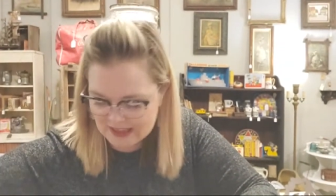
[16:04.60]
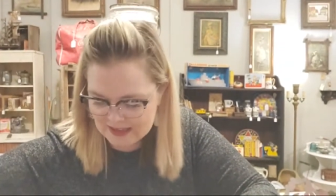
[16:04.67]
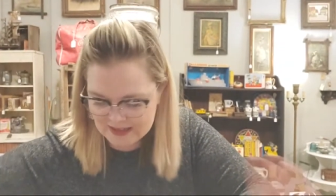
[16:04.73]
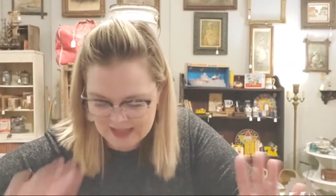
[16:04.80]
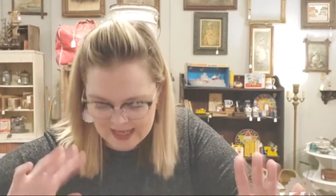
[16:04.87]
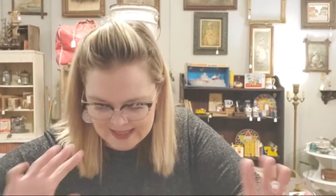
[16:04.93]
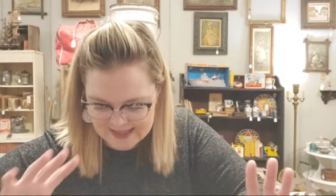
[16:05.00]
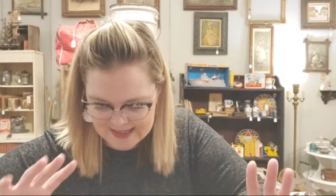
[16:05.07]

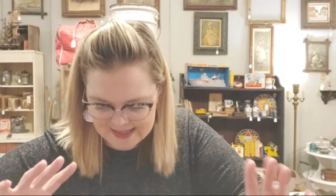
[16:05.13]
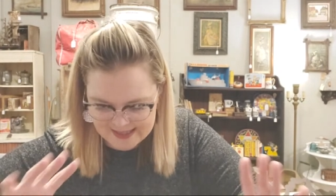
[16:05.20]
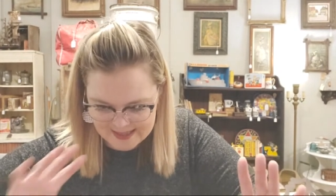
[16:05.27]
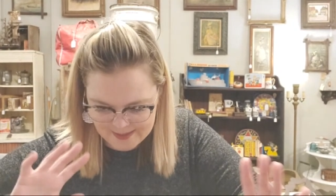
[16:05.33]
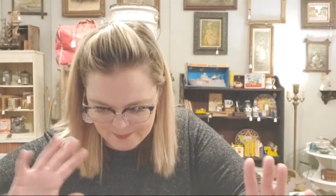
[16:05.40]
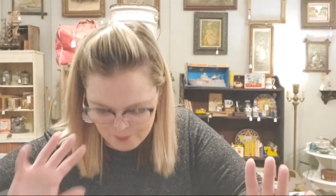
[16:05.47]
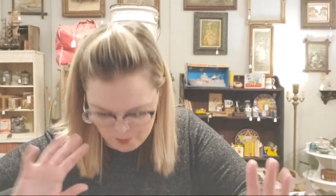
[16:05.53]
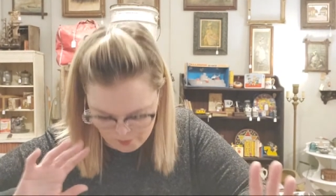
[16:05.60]
let's
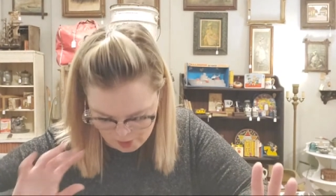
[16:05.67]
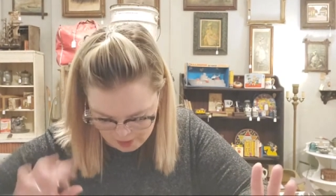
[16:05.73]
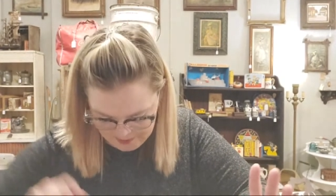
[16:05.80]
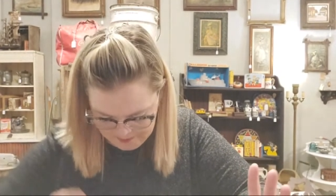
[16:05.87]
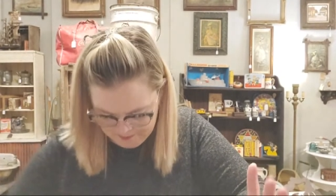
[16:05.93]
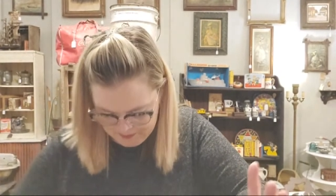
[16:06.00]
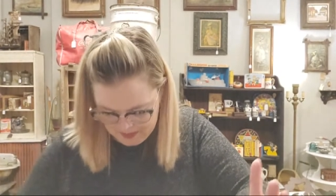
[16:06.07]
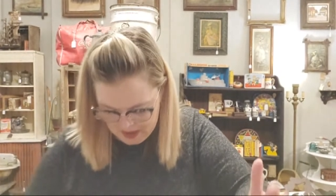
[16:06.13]
move on.
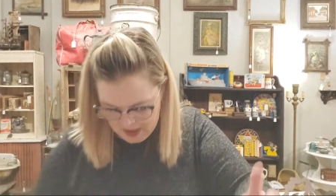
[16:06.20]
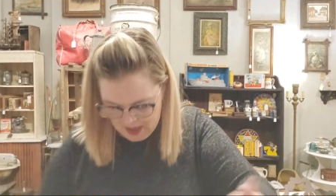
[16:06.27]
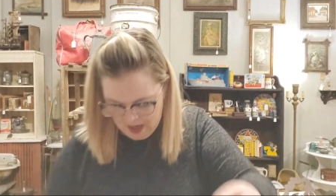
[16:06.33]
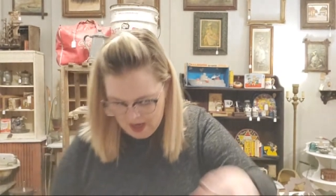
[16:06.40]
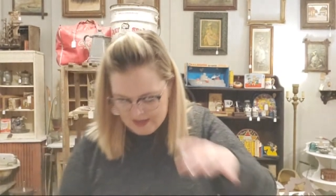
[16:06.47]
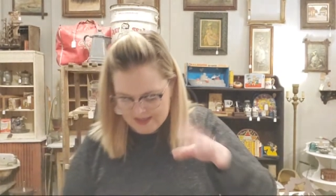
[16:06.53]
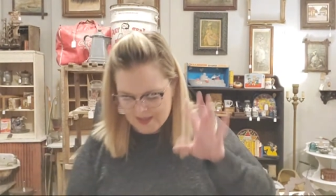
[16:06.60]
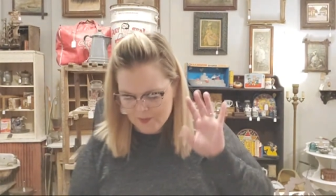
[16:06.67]

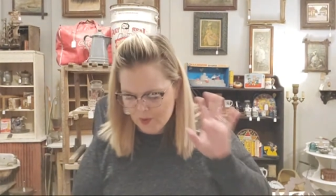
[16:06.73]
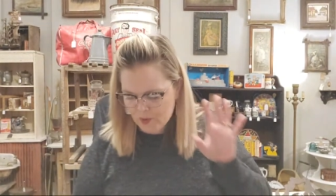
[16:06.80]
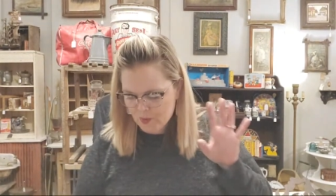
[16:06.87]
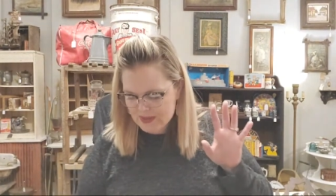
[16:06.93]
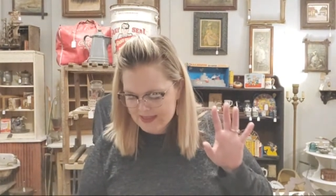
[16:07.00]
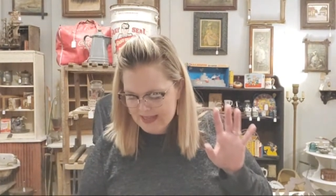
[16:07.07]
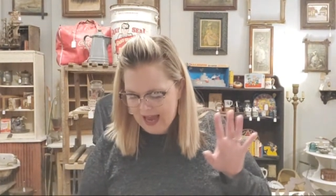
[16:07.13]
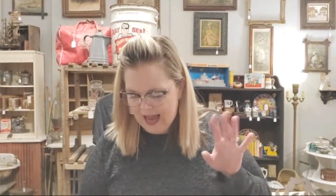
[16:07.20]
Someone
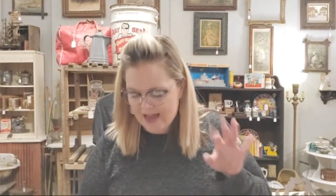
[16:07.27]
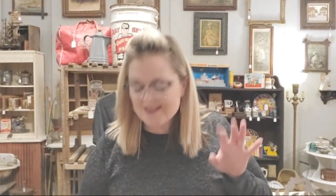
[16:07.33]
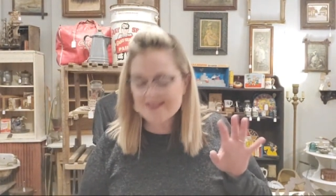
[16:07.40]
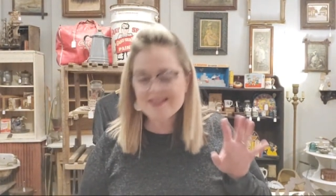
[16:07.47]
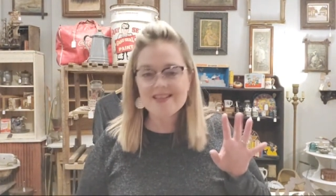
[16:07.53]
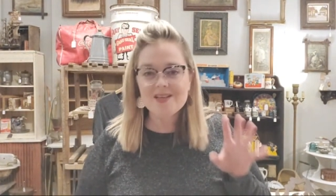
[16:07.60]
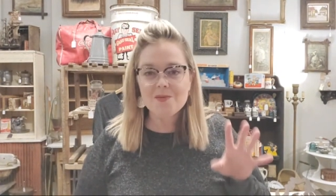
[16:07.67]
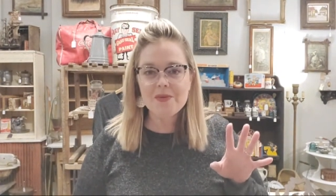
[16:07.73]
was
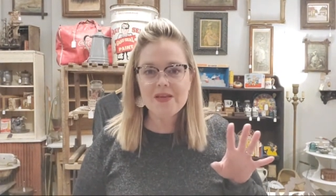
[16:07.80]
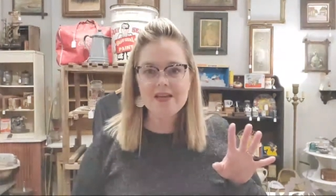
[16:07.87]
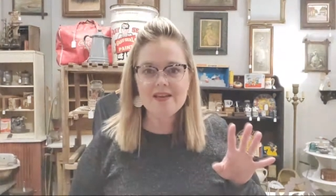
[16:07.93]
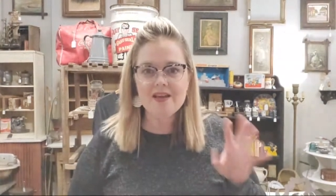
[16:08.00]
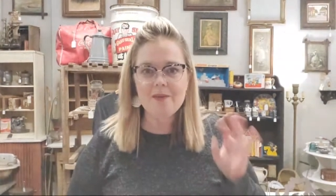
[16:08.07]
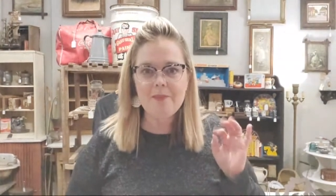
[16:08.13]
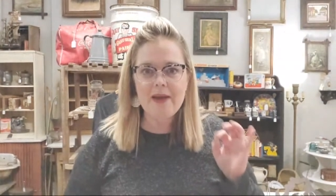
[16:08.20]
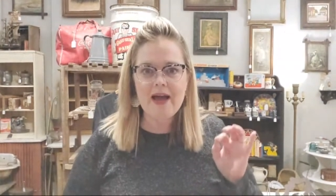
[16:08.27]
asking me
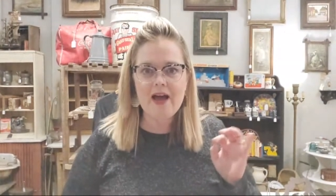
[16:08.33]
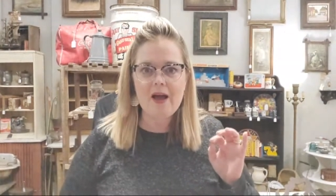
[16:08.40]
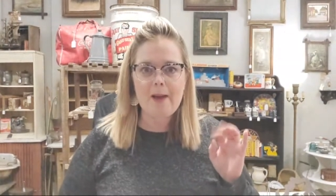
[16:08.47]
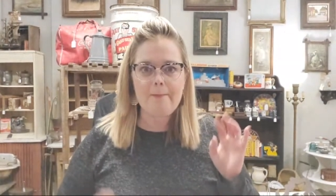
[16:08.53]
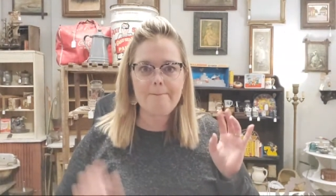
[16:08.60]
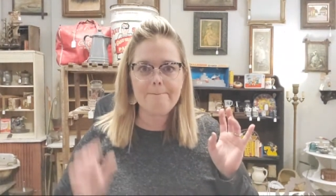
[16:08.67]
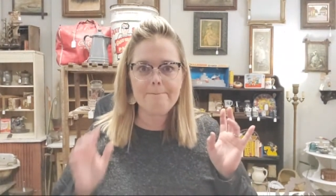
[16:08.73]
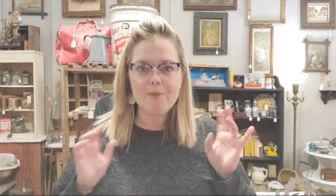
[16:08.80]
about
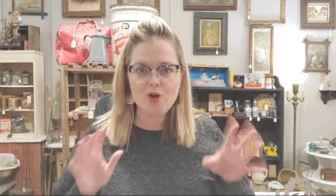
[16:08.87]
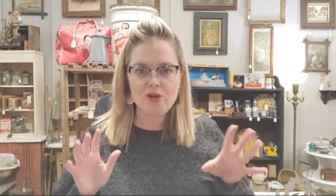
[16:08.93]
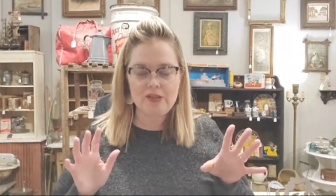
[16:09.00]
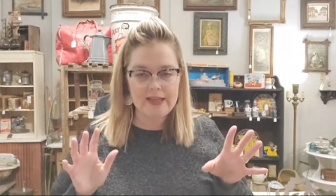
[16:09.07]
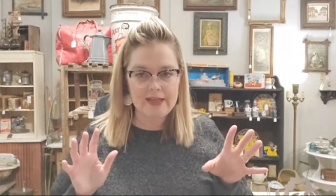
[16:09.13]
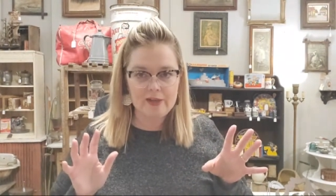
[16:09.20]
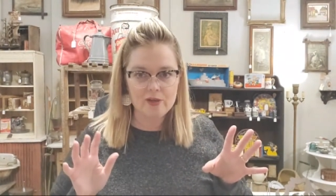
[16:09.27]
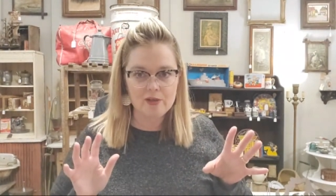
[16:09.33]
a
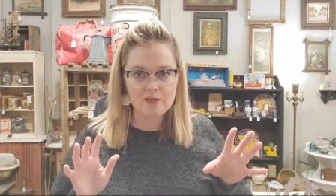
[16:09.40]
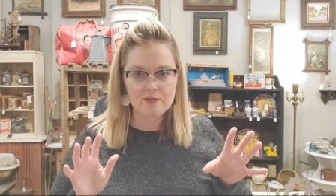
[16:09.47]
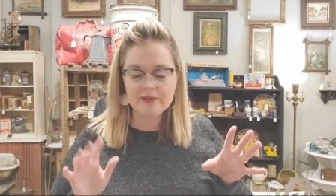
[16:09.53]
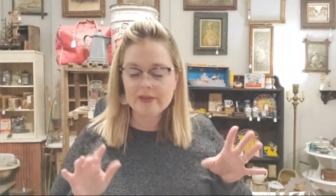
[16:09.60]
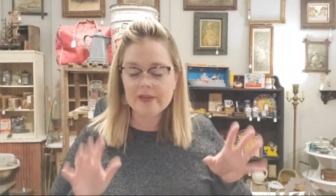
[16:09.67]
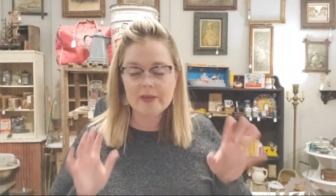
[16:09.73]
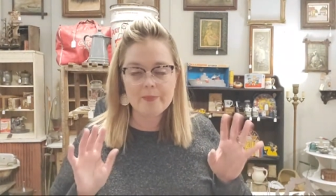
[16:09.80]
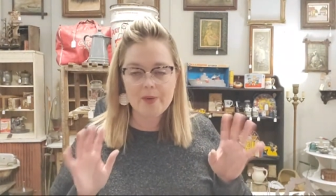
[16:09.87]
percolator,
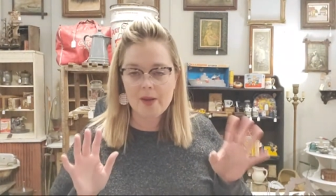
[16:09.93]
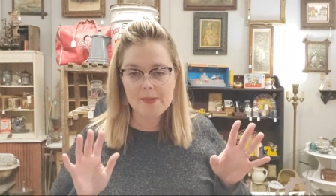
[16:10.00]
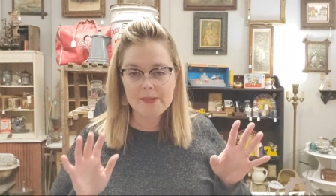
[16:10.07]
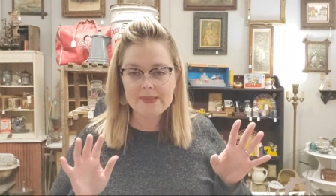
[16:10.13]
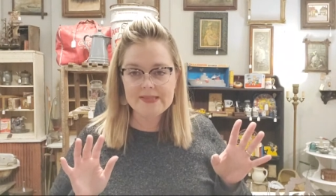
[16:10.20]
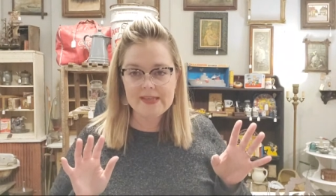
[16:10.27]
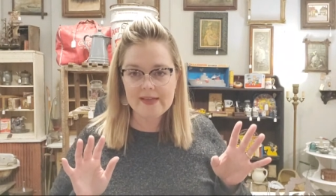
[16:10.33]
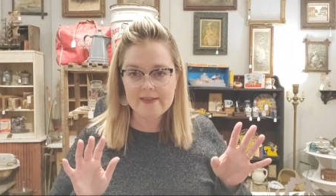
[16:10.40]
and I'm
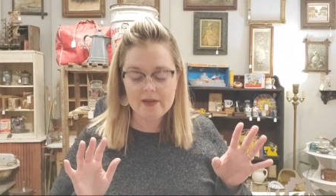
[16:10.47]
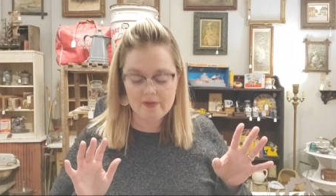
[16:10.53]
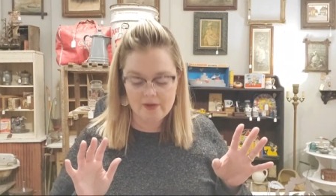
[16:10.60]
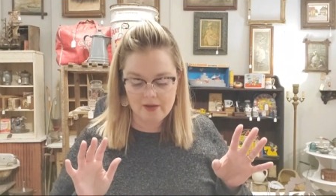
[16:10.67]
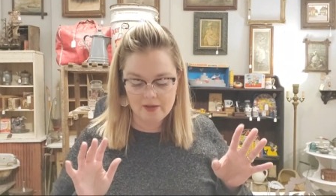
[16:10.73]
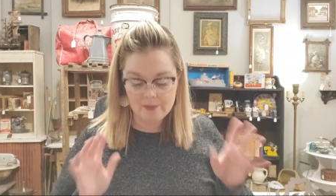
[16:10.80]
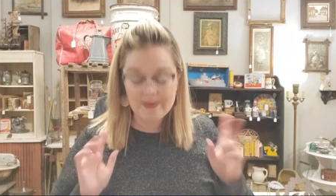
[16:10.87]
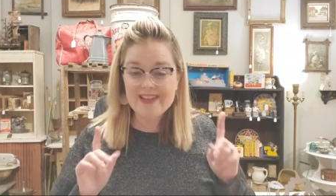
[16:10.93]
probably saying that
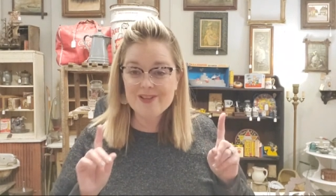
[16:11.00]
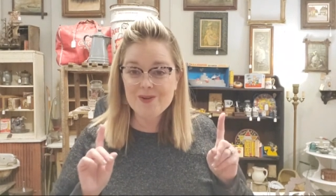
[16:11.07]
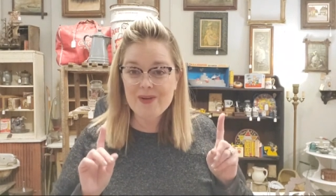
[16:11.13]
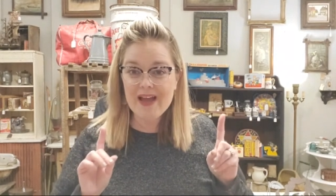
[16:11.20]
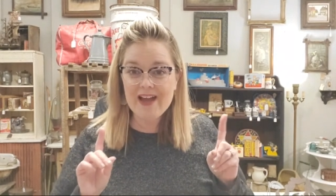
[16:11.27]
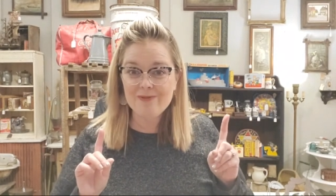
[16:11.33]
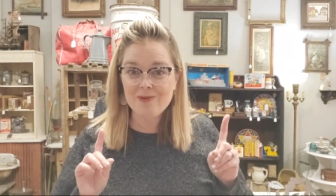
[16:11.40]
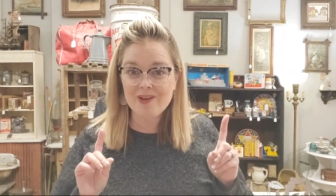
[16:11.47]
wrong, but I do
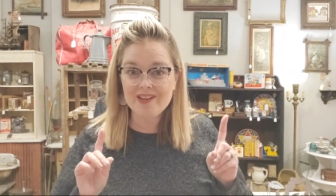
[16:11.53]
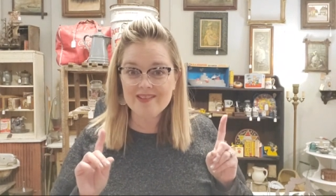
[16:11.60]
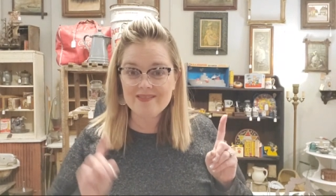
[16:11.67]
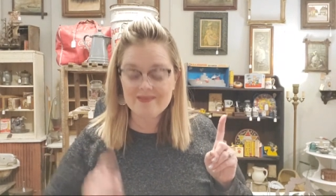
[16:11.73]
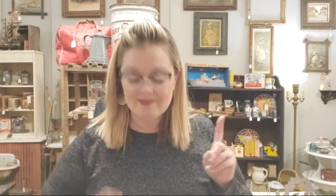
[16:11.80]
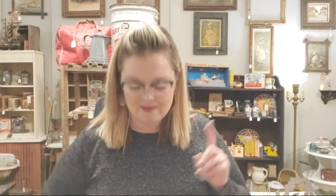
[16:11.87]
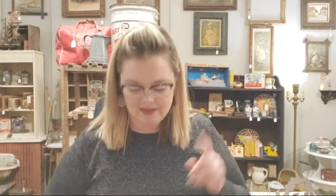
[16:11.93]
have one,